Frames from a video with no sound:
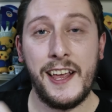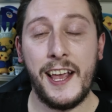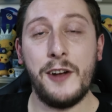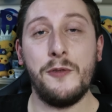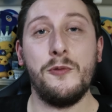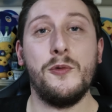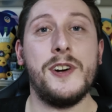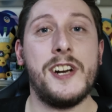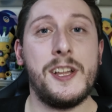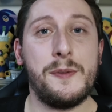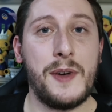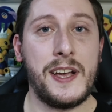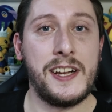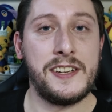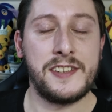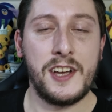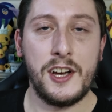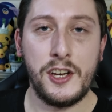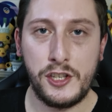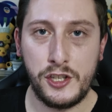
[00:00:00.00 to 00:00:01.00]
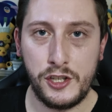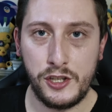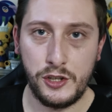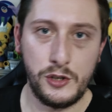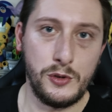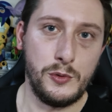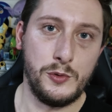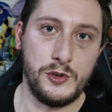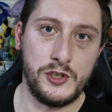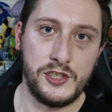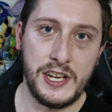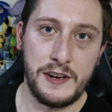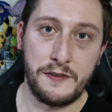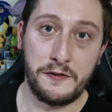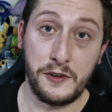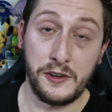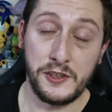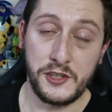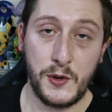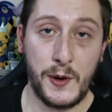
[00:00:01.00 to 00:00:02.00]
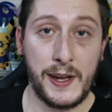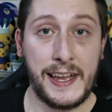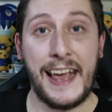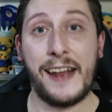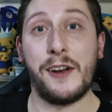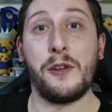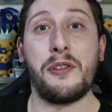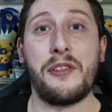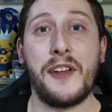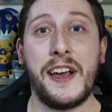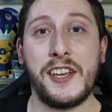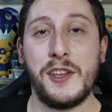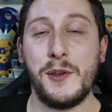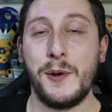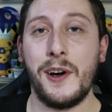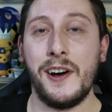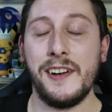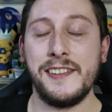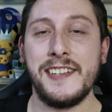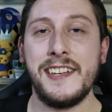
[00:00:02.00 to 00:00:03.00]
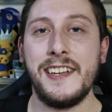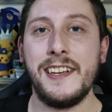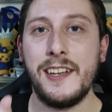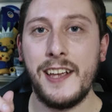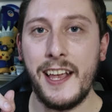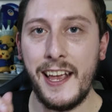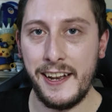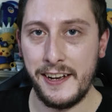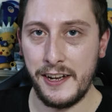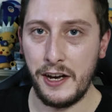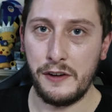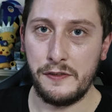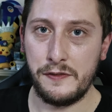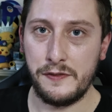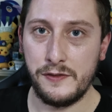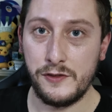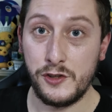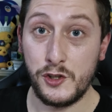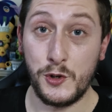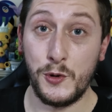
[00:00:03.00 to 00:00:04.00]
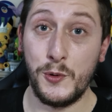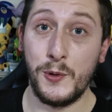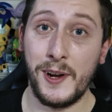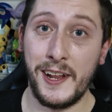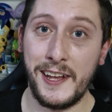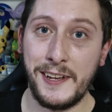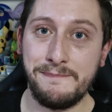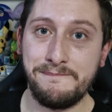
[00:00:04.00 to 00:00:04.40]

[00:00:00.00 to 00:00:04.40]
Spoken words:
It really makes a huge difference. So I cannot thank you guys enough, truly.